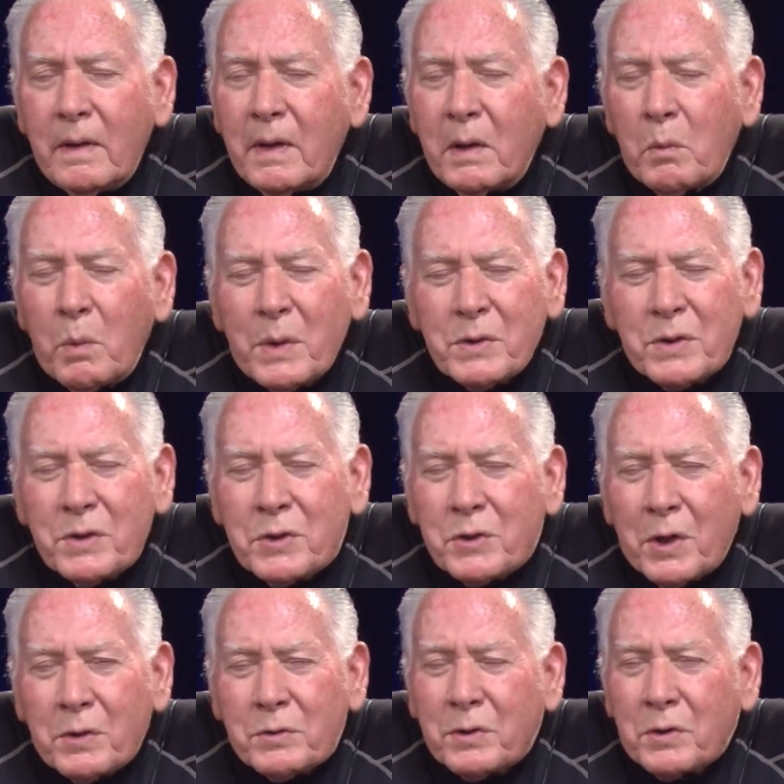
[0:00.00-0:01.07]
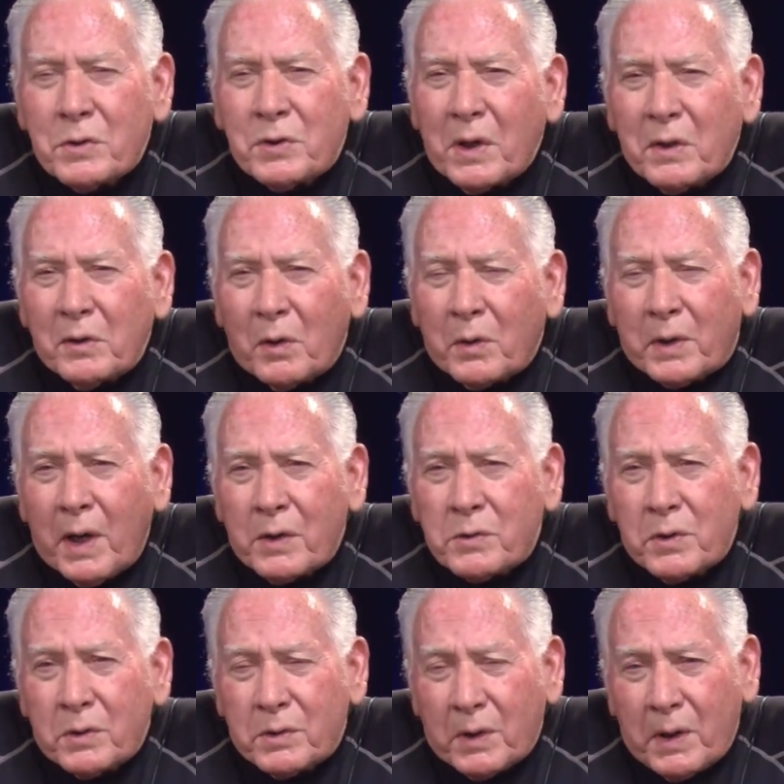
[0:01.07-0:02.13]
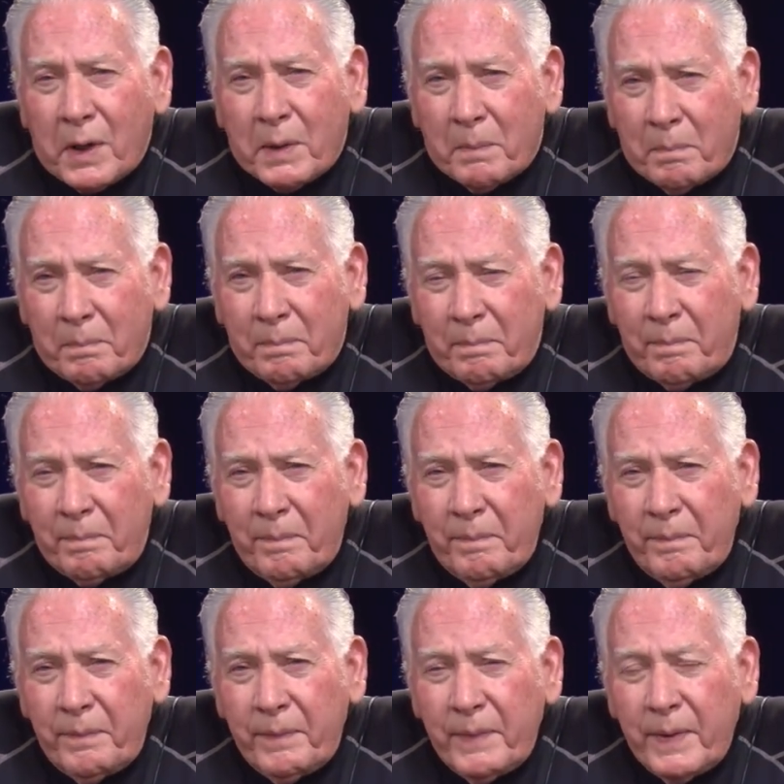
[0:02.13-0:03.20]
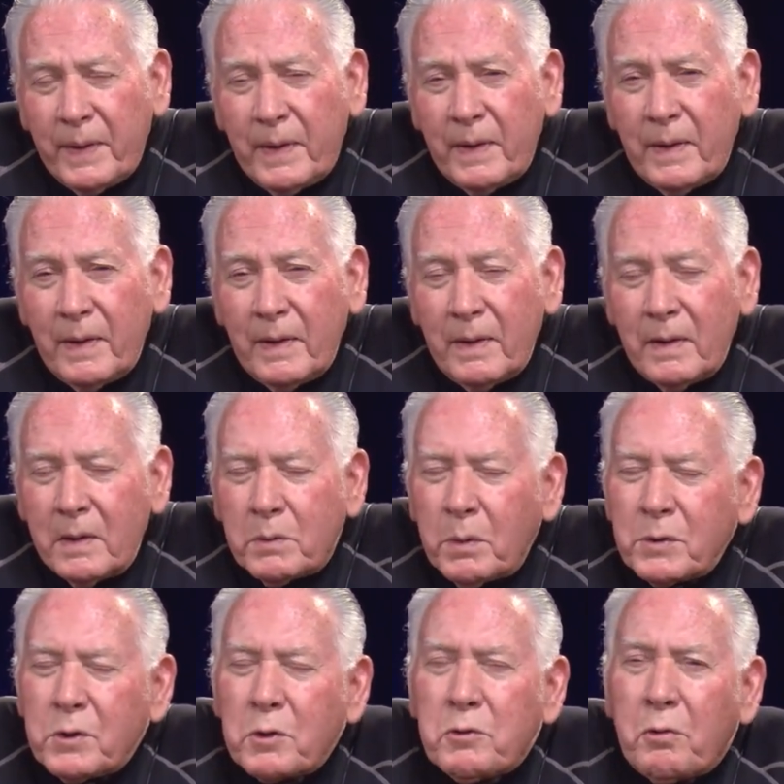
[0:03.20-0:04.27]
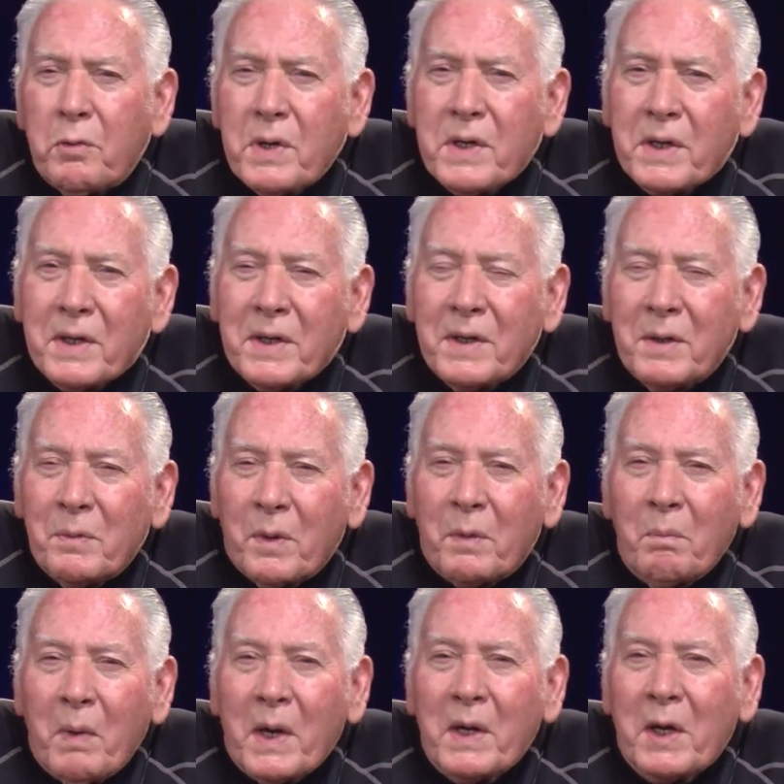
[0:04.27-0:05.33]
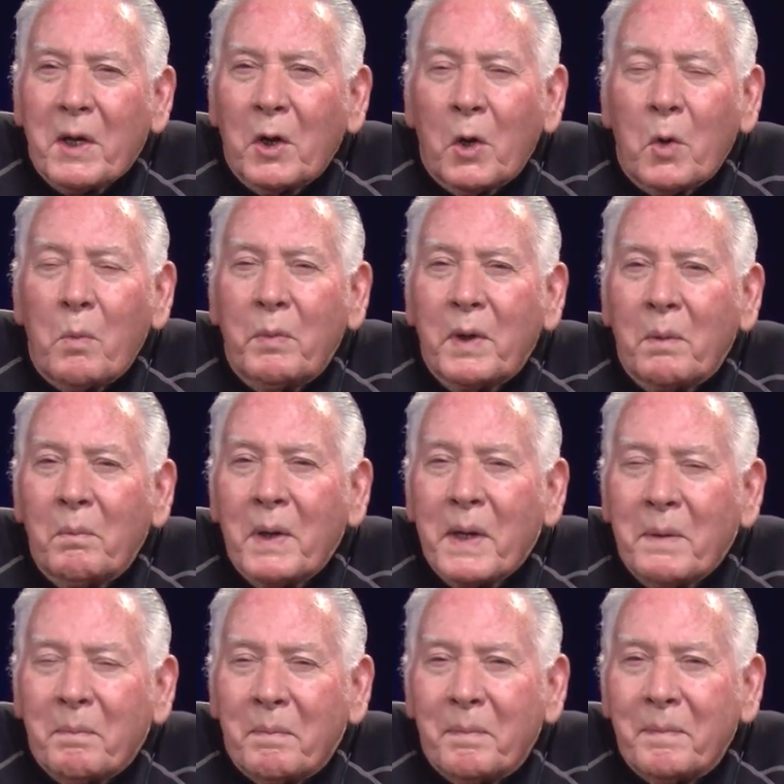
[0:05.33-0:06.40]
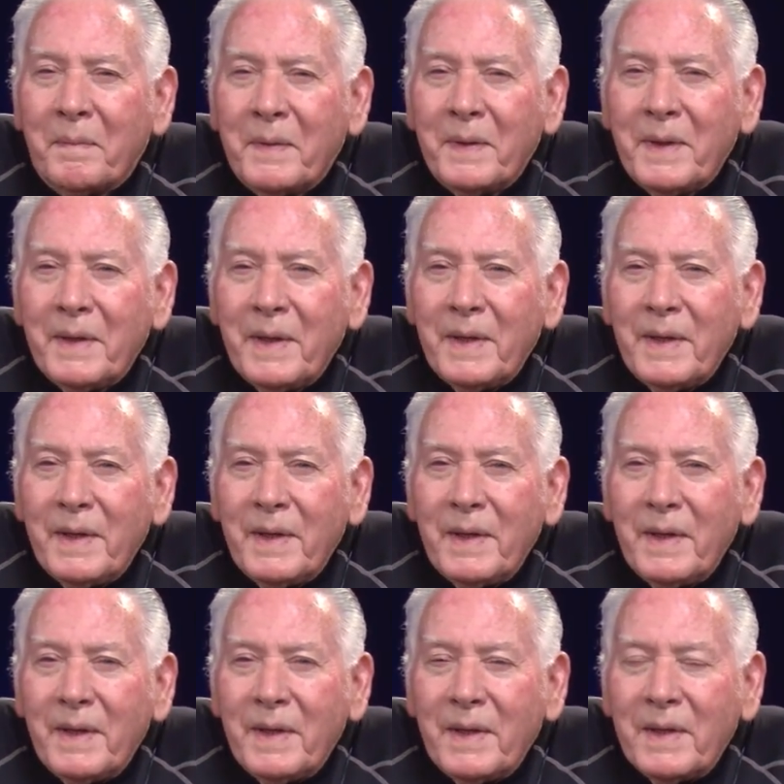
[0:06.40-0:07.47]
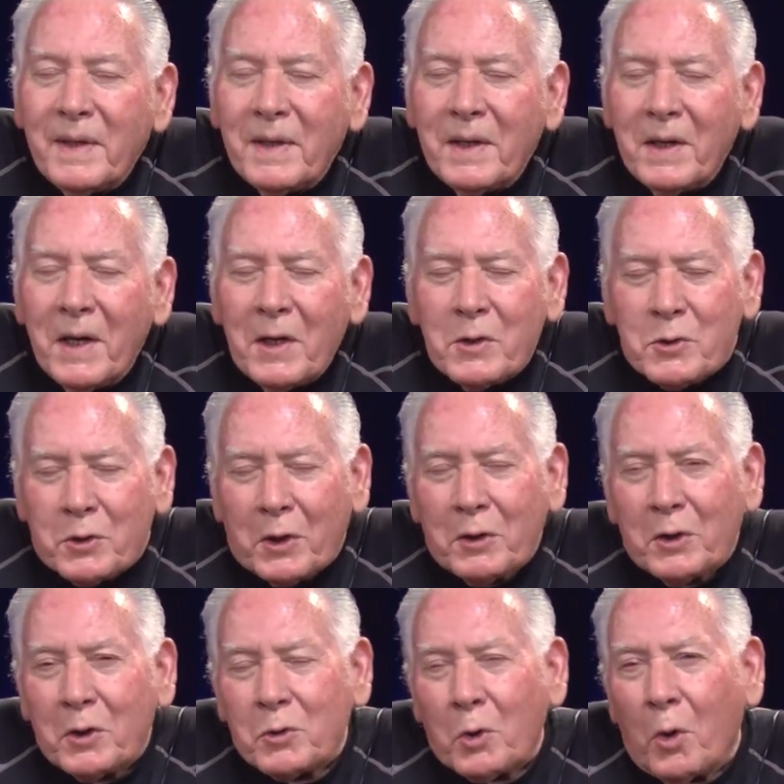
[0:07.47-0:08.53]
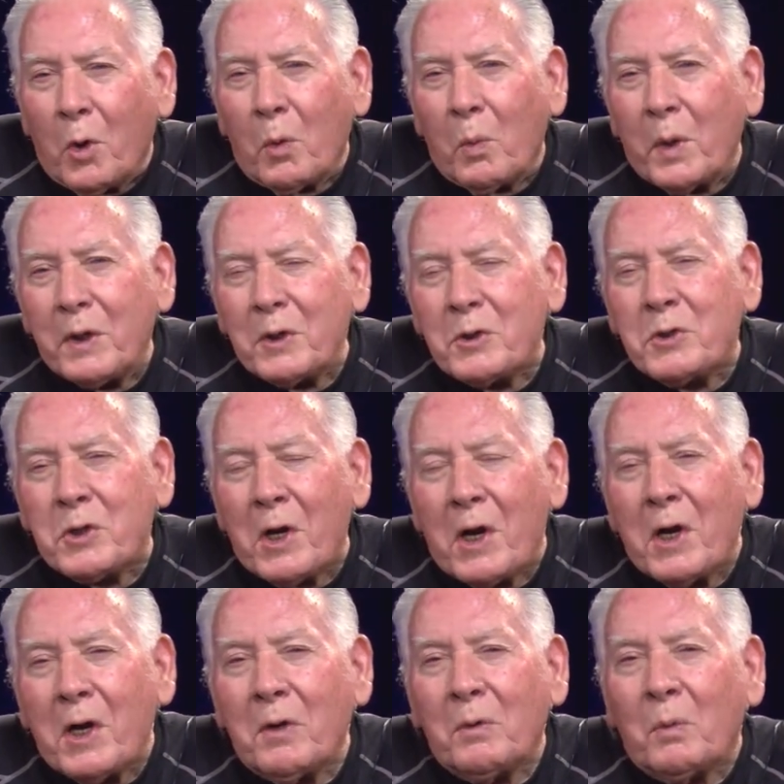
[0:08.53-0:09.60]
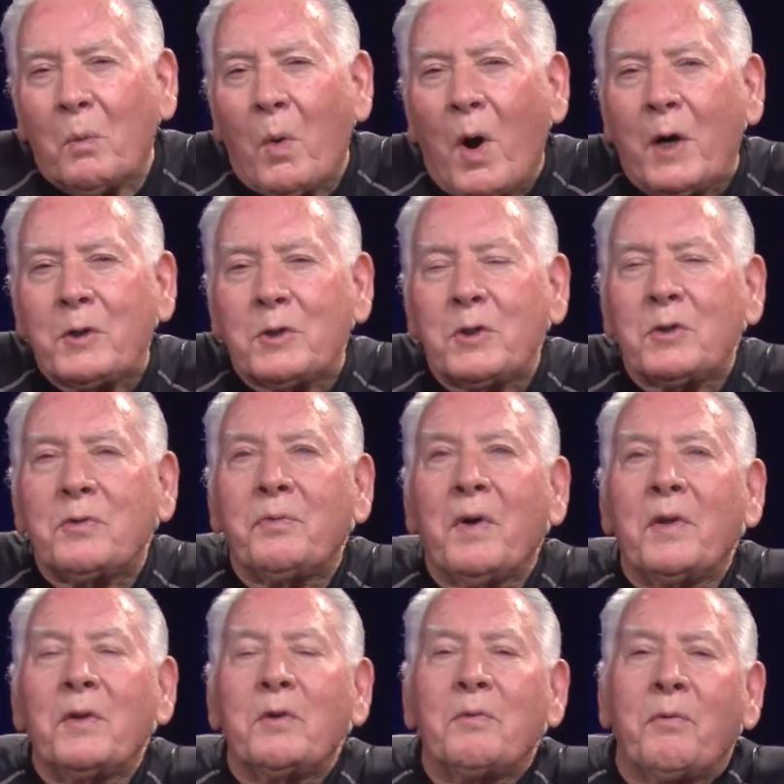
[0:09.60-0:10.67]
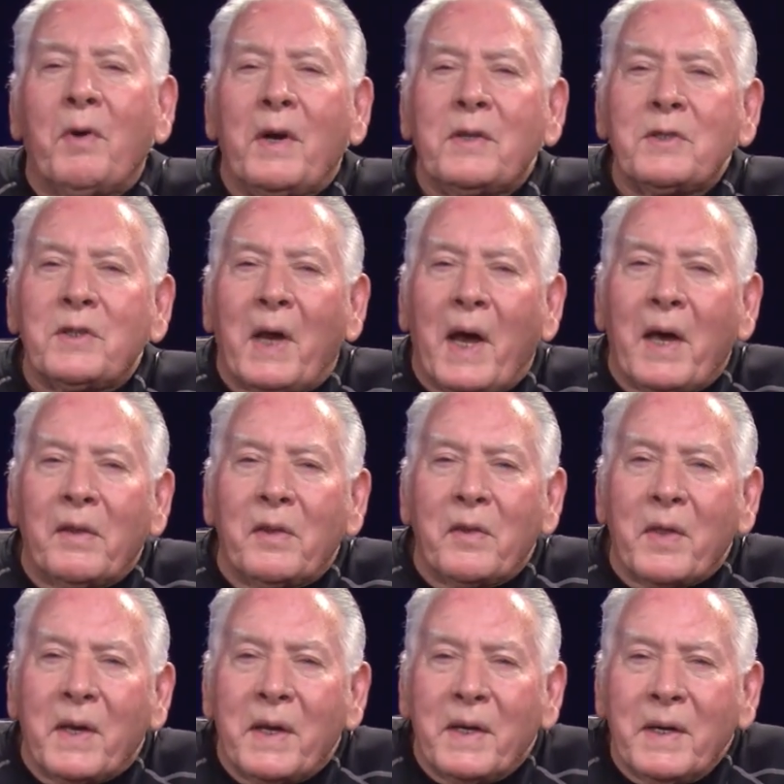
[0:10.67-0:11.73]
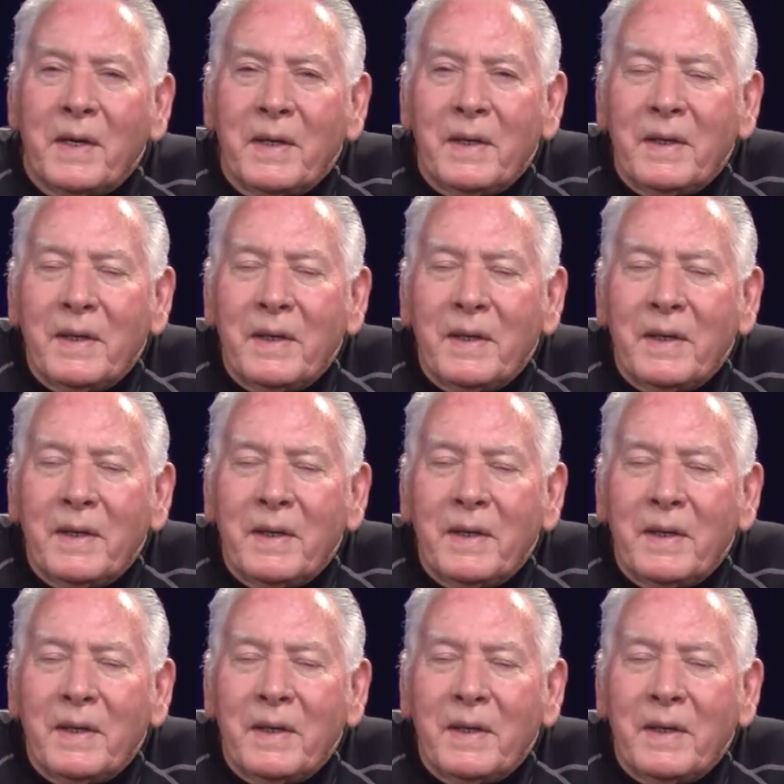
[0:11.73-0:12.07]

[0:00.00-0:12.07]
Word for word: It wasn't just a signal catcher to him. It was a tree with many aluminum limbs. He'd sit in his old wicker chair and watch his feathered friends gather there.